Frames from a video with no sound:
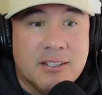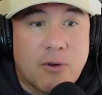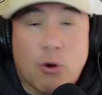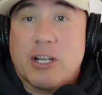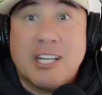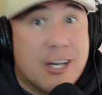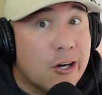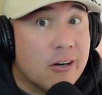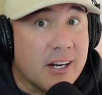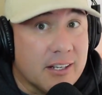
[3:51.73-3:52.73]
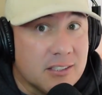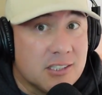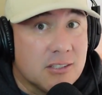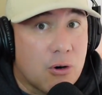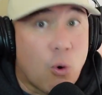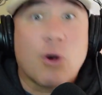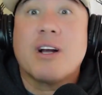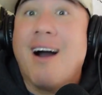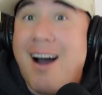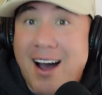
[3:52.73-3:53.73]
or curious or
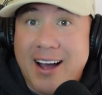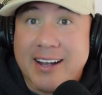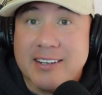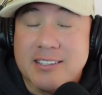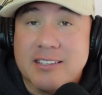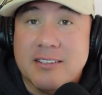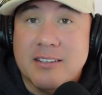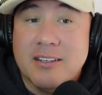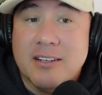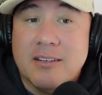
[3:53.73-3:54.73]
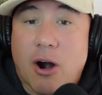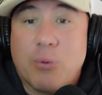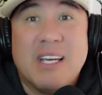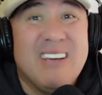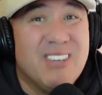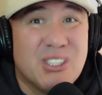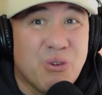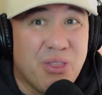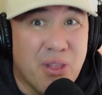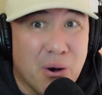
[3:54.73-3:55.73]
kind? Are we even
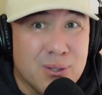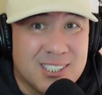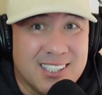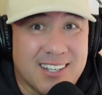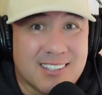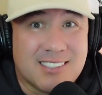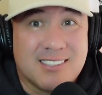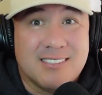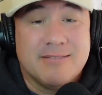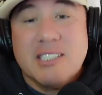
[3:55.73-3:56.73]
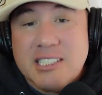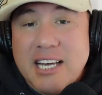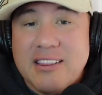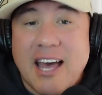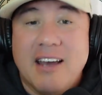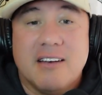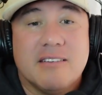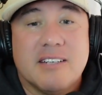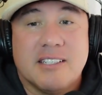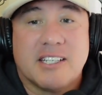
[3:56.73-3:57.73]
doing those things? let's take that
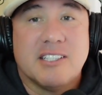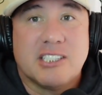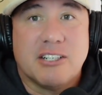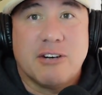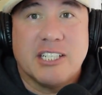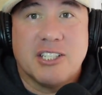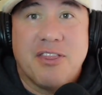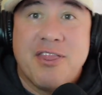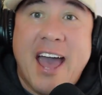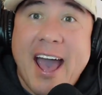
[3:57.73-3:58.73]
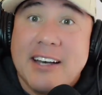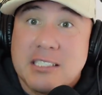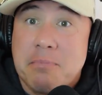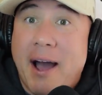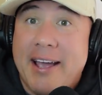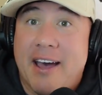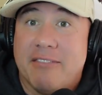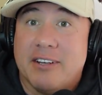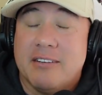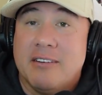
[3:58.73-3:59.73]
into consideration. That is my
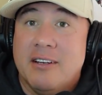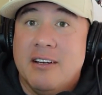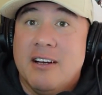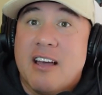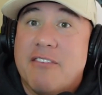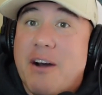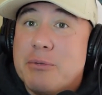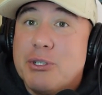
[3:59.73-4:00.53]
heaven. If I'm